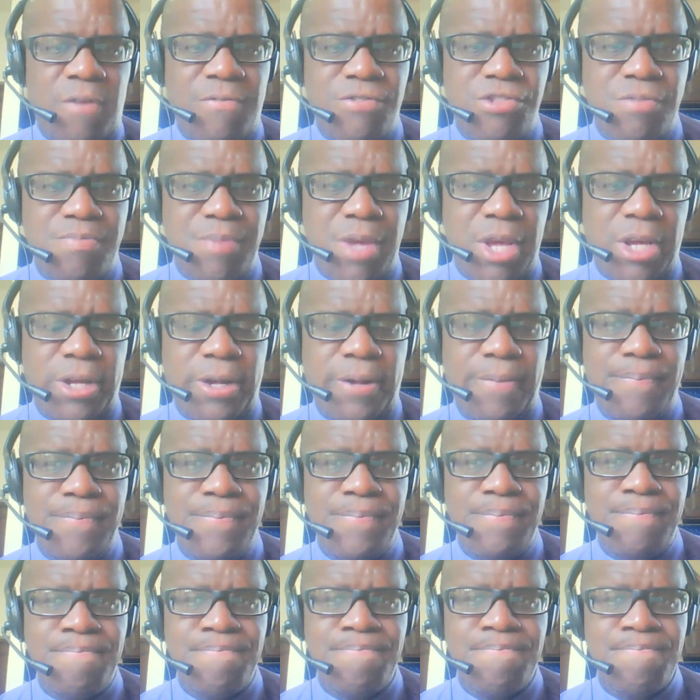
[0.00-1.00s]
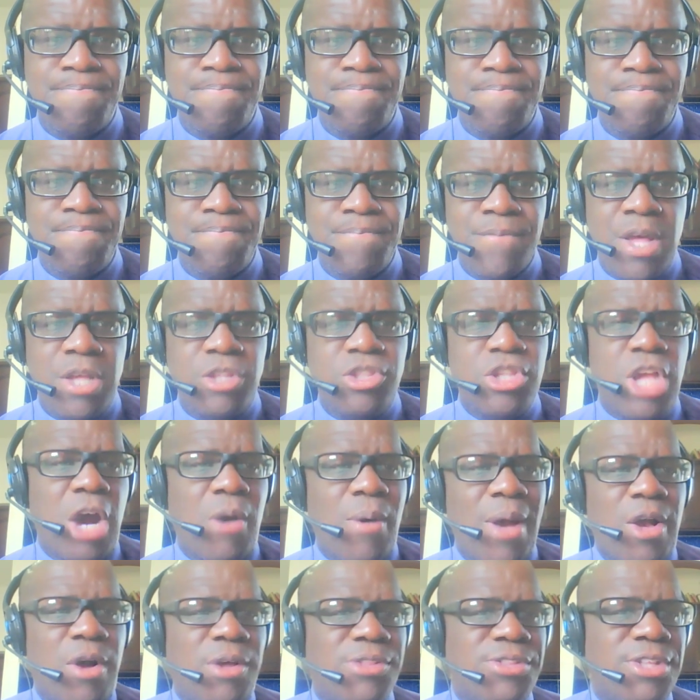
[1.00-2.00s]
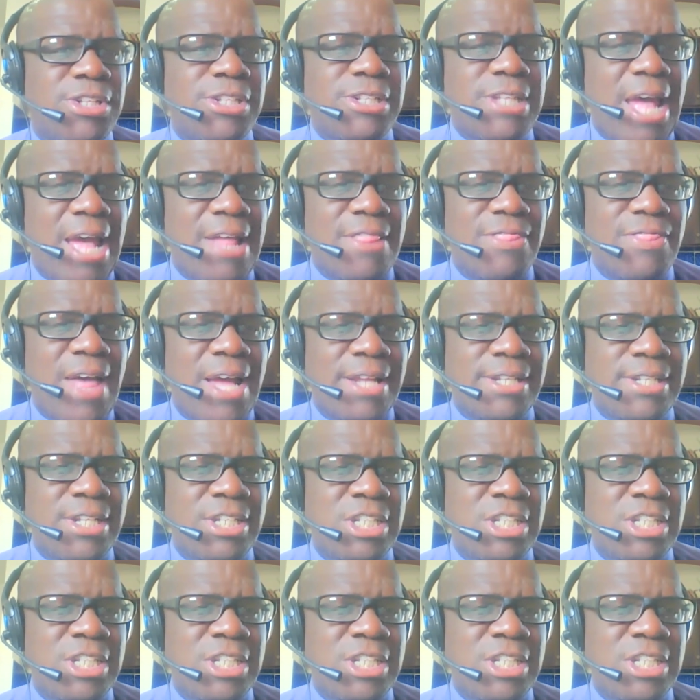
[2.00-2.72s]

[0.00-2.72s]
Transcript: Jamaica? Now, I understand that